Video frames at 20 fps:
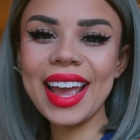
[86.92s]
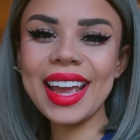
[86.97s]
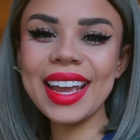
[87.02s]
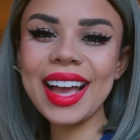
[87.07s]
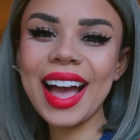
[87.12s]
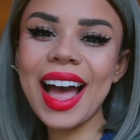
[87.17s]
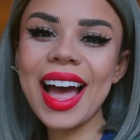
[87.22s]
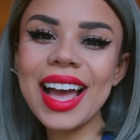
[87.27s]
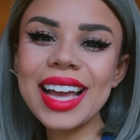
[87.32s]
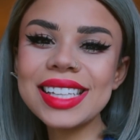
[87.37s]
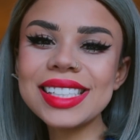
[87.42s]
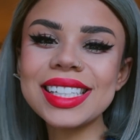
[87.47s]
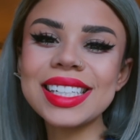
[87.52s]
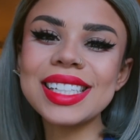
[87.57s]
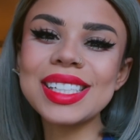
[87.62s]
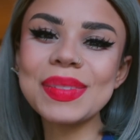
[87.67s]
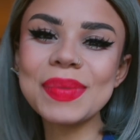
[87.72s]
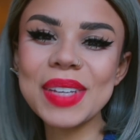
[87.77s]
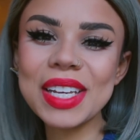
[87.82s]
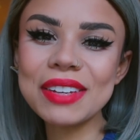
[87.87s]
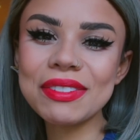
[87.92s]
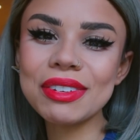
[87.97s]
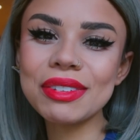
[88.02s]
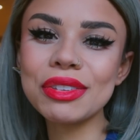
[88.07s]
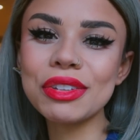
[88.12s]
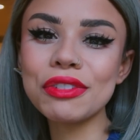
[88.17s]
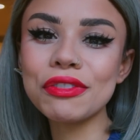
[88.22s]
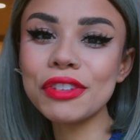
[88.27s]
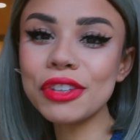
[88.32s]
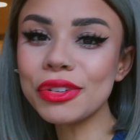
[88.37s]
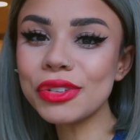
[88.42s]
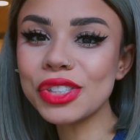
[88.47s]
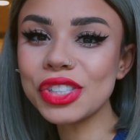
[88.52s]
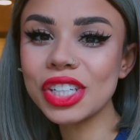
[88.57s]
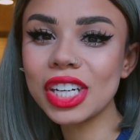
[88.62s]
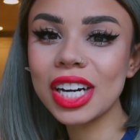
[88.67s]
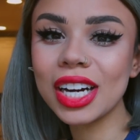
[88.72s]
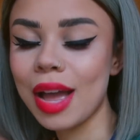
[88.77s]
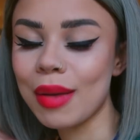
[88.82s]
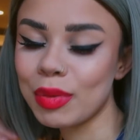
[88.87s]
Hey guys, it is me from the
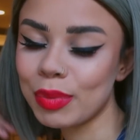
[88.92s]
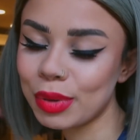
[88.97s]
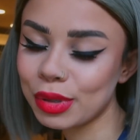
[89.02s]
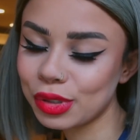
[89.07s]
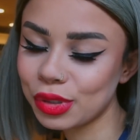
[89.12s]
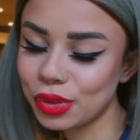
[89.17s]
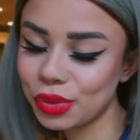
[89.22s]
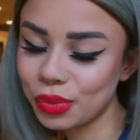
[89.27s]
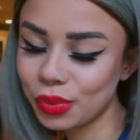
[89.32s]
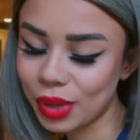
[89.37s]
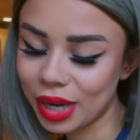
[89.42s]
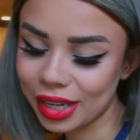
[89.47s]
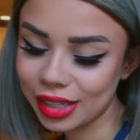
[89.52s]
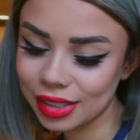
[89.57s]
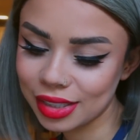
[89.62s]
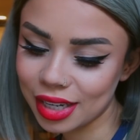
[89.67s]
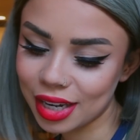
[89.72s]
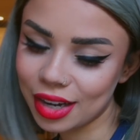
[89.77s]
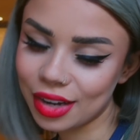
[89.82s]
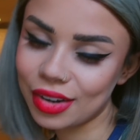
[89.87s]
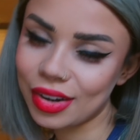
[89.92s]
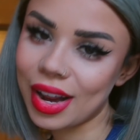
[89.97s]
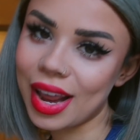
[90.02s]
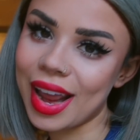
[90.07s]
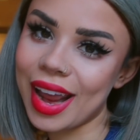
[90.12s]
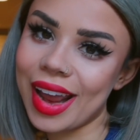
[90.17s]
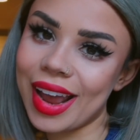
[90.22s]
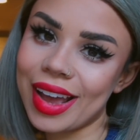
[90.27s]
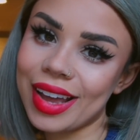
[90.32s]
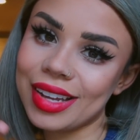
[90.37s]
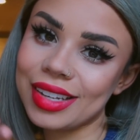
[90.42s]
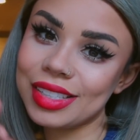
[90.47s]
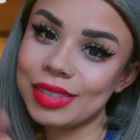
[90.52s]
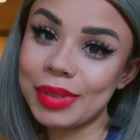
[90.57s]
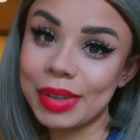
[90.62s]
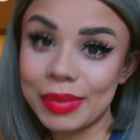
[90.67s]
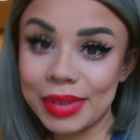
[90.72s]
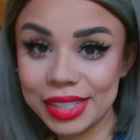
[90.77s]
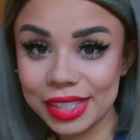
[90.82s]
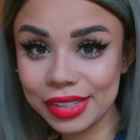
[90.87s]
future. I'm about to wind down and
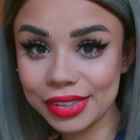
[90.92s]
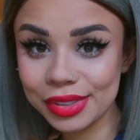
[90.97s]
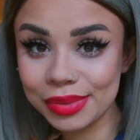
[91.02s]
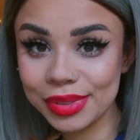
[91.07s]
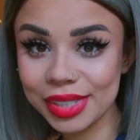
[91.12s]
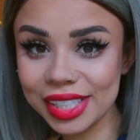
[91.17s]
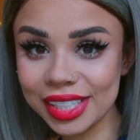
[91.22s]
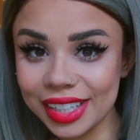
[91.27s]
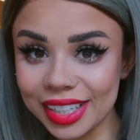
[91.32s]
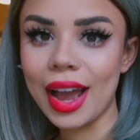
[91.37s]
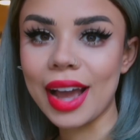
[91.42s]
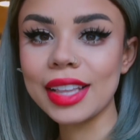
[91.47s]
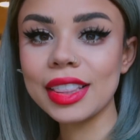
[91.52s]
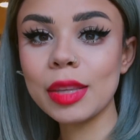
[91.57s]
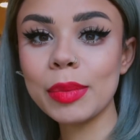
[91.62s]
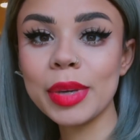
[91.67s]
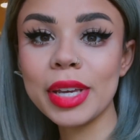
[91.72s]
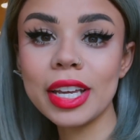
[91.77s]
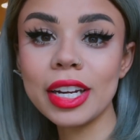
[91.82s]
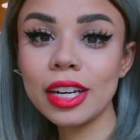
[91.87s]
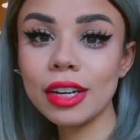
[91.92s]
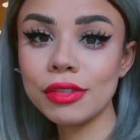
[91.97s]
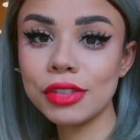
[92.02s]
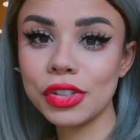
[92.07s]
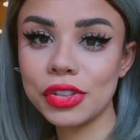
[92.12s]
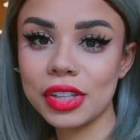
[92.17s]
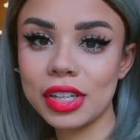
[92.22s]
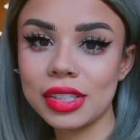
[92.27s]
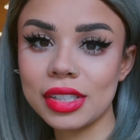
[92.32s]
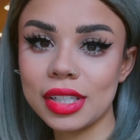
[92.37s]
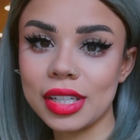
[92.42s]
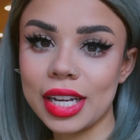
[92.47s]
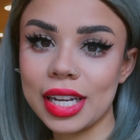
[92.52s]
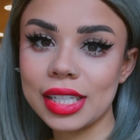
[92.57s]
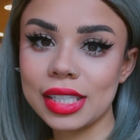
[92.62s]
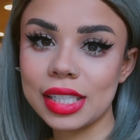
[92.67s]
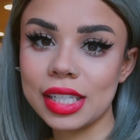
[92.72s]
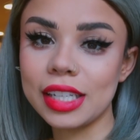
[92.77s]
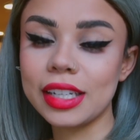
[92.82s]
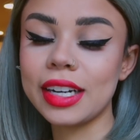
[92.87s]
make myself some dinner. At the beginning of
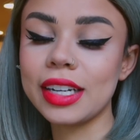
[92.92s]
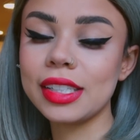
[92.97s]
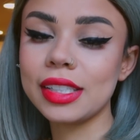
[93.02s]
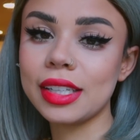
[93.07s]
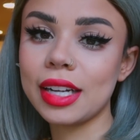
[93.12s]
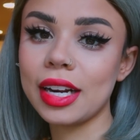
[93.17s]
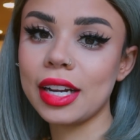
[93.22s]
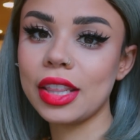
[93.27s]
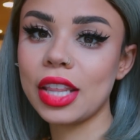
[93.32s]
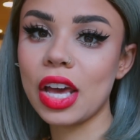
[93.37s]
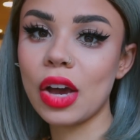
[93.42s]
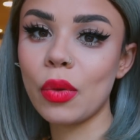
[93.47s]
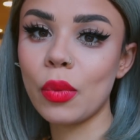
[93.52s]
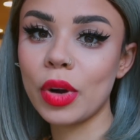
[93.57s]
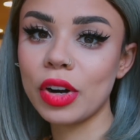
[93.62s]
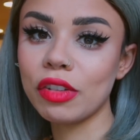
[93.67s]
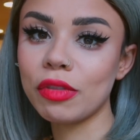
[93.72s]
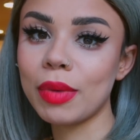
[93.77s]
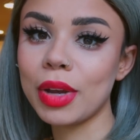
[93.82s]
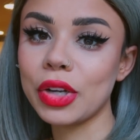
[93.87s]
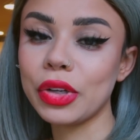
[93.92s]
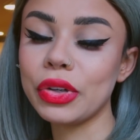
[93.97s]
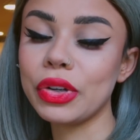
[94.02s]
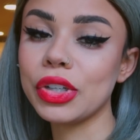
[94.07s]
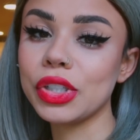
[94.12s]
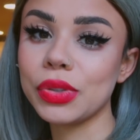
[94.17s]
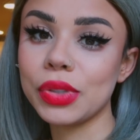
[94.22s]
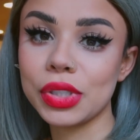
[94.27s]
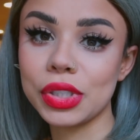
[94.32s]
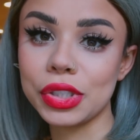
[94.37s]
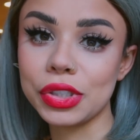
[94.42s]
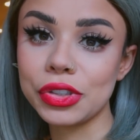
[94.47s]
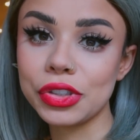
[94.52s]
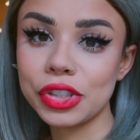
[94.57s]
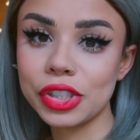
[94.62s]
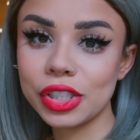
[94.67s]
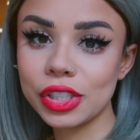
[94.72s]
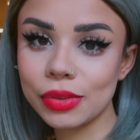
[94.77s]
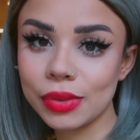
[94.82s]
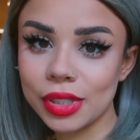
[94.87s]
2019, I decided that one of my New Year's
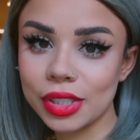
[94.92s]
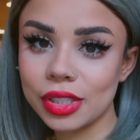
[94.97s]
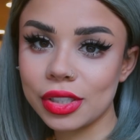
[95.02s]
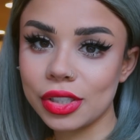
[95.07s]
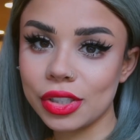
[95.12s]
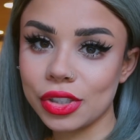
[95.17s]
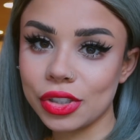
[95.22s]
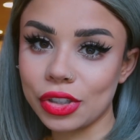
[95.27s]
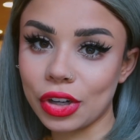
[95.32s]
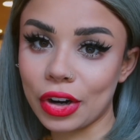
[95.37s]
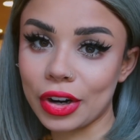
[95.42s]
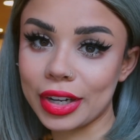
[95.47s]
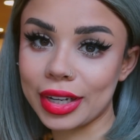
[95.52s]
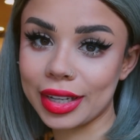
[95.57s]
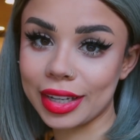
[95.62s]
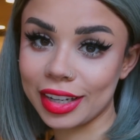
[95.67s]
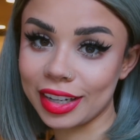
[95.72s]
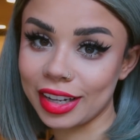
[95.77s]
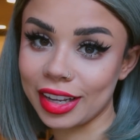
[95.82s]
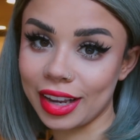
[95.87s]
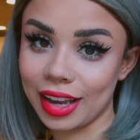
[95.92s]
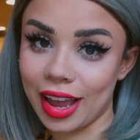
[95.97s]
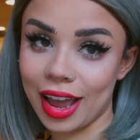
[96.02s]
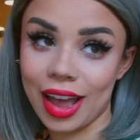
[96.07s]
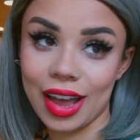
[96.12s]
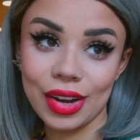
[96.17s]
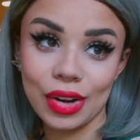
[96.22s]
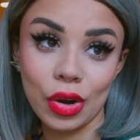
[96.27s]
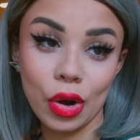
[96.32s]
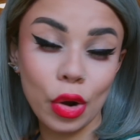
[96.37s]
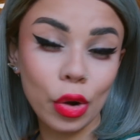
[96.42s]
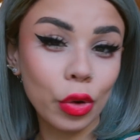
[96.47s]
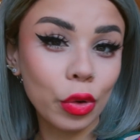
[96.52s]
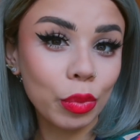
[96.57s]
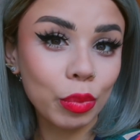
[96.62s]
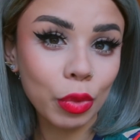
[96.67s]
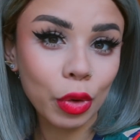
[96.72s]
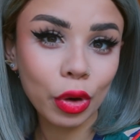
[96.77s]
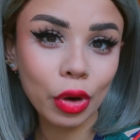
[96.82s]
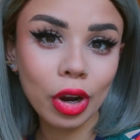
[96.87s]
resolutions was to start eating at
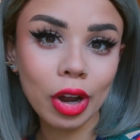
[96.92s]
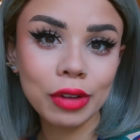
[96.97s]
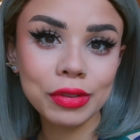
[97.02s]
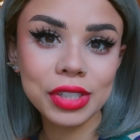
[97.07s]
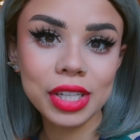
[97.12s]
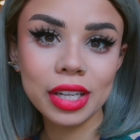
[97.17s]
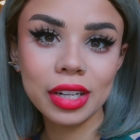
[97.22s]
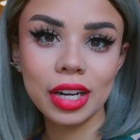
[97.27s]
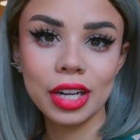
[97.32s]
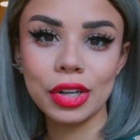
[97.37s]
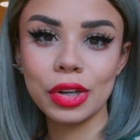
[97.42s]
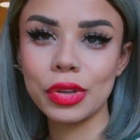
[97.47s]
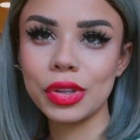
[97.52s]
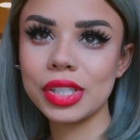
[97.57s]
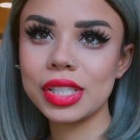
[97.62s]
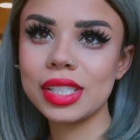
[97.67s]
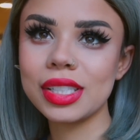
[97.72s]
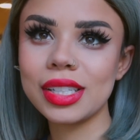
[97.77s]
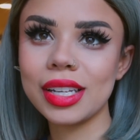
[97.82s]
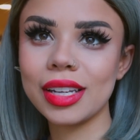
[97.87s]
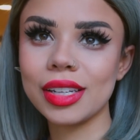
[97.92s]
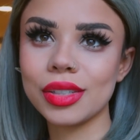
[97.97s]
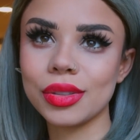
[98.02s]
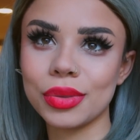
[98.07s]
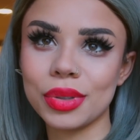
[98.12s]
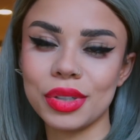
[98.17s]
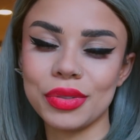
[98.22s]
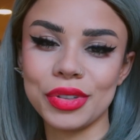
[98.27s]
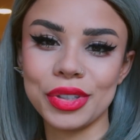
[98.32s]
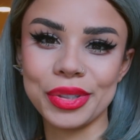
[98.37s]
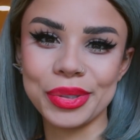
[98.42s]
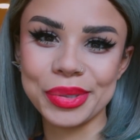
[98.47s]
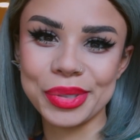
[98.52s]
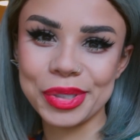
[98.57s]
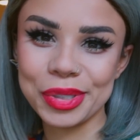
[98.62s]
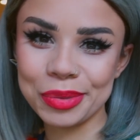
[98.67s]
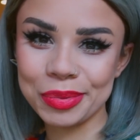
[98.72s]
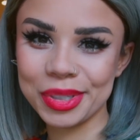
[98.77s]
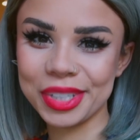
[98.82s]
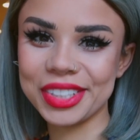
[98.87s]
home more often. I know this is like sort of a
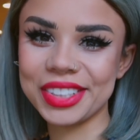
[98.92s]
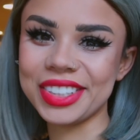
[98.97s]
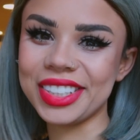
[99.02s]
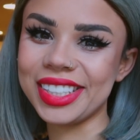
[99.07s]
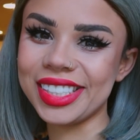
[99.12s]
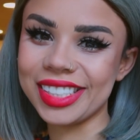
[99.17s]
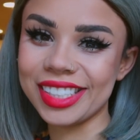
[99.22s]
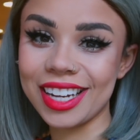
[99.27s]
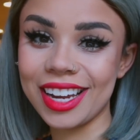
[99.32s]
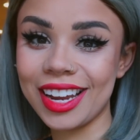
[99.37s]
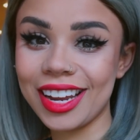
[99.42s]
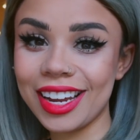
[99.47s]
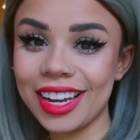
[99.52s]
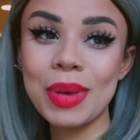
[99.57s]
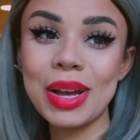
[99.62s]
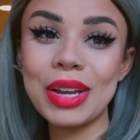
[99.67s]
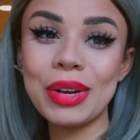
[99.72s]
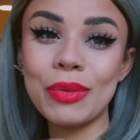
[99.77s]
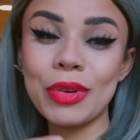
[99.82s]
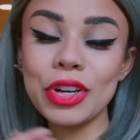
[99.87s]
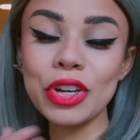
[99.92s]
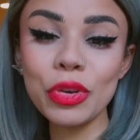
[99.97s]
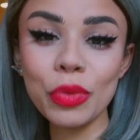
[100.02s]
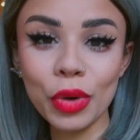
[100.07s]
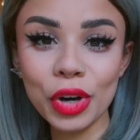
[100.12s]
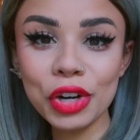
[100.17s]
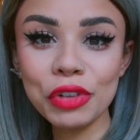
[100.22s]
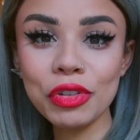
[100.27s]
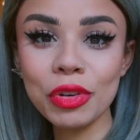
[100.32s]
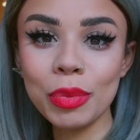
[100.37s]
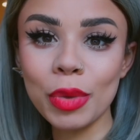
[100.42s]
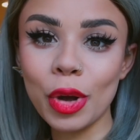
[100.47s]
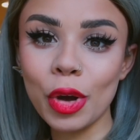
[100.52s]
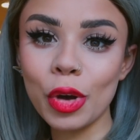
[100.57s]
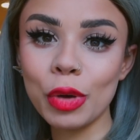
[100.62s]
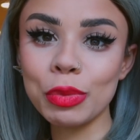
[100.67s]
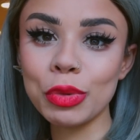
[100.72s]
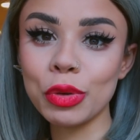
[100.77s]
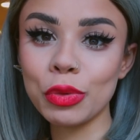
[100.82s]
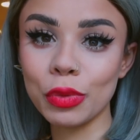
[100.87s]
YouTuber cliche, but when you work from
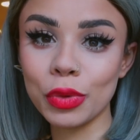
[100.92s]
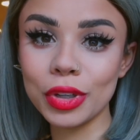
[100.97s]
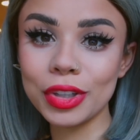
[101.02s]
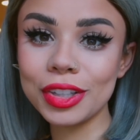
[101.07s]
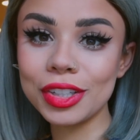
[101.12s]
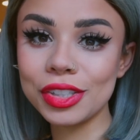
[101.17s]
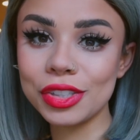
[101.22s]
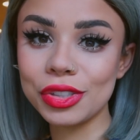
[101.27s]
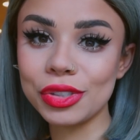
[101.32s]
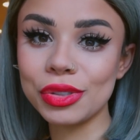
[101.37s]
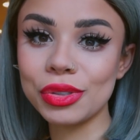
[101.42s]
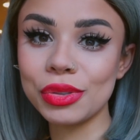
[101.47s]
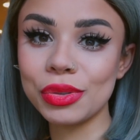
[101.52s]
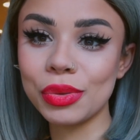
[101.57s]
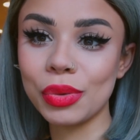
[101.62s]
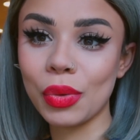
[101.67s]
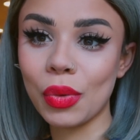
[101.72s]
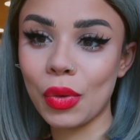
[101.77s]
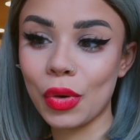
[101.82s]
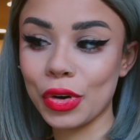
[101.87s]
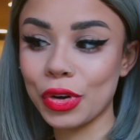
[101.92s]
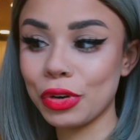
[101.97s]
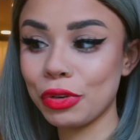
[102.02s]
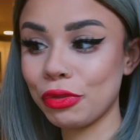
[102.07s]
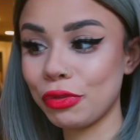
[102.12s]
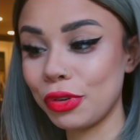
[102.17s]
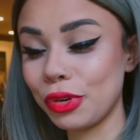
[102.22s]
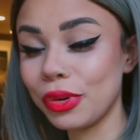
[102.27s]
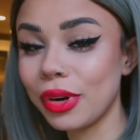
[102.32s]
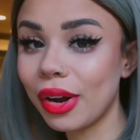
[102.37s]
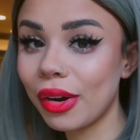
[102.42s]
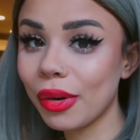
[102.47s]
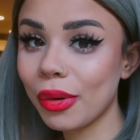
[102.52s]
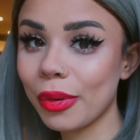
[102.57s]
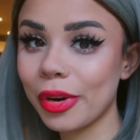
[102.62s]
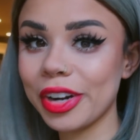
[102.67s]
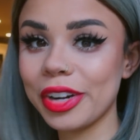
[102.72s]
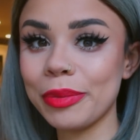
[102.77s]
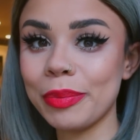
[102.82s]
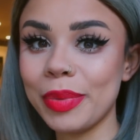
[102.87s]
home, you really do order food
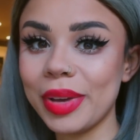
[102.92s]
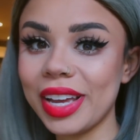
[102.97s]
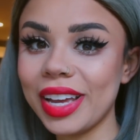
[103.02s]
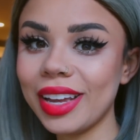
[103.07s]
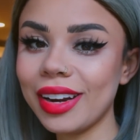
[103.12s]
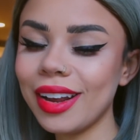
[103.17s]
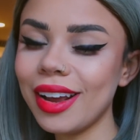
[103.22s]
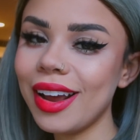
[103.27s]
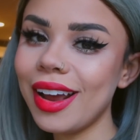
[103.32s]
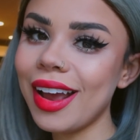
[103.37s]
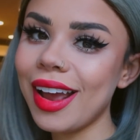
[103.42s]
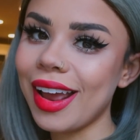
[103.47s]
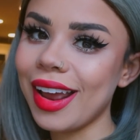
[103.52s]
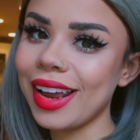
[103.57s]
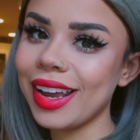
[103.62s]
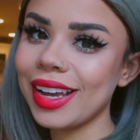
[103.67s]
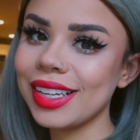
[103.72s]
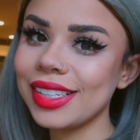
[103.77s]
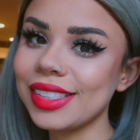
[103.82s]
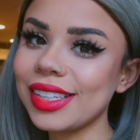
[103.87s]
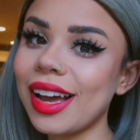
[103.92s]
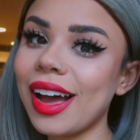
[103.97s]
out quite a bit, and